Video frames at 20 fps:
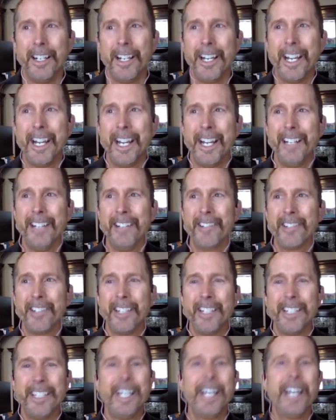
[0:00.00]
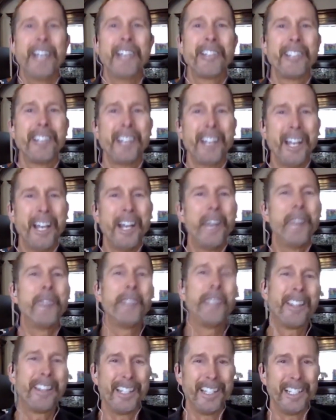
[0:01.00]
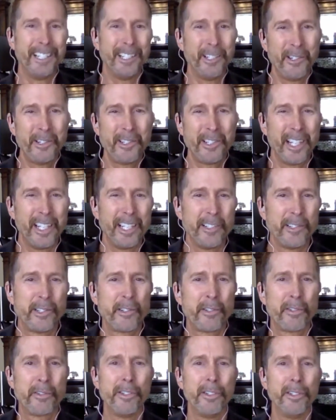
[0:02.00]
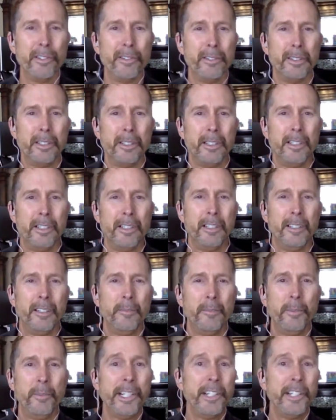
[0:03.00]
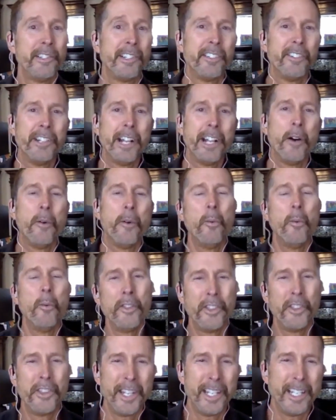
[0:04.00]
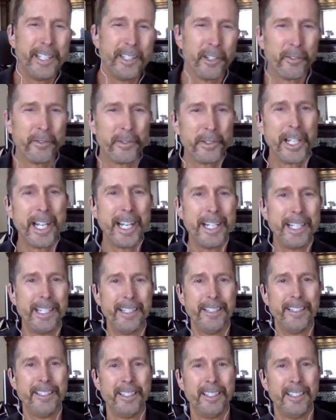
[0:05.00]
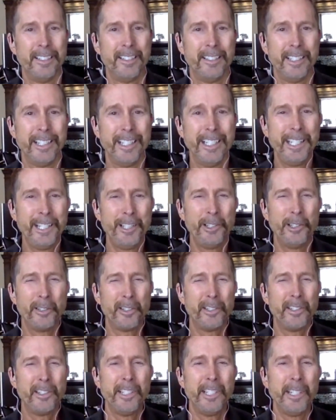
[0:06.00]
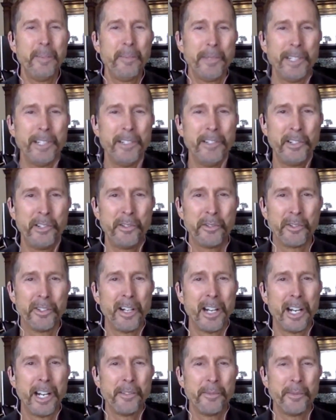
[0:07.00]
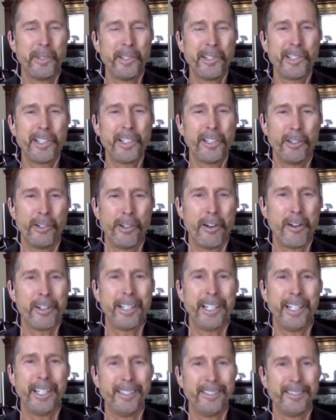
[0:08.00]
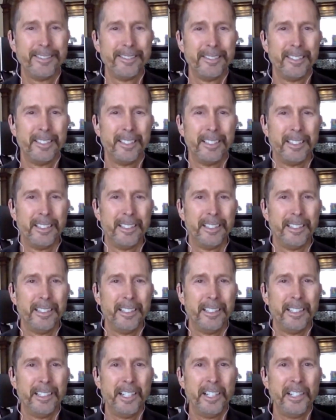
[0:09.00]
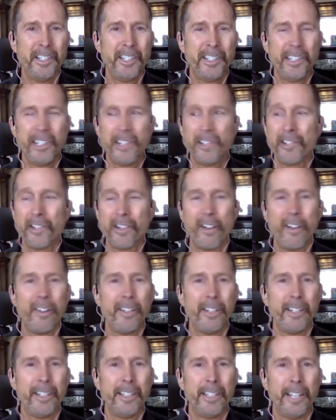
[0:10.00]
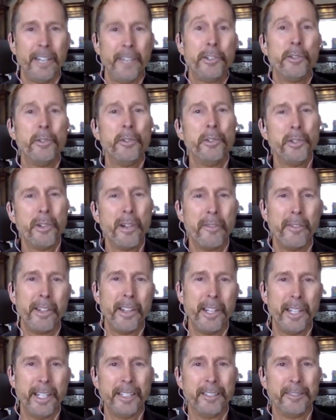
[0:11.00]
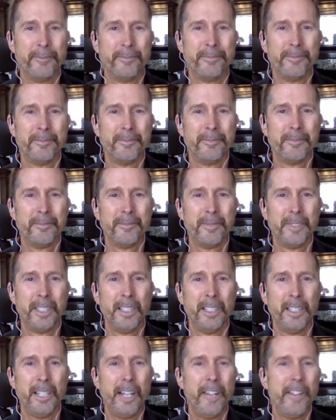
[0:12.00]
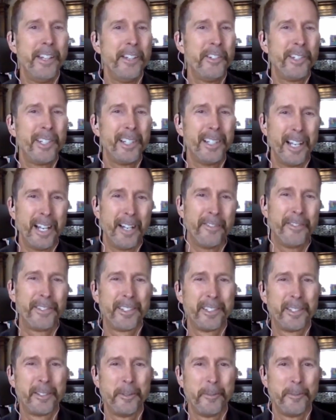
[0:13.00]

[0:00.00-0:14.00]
and said, "Yes, everything you said is true. But is there not one thing you're forgetting?" And he looked deep into her eyes with just a longing. And she said, "Sorry, I've told you everything." And then she left.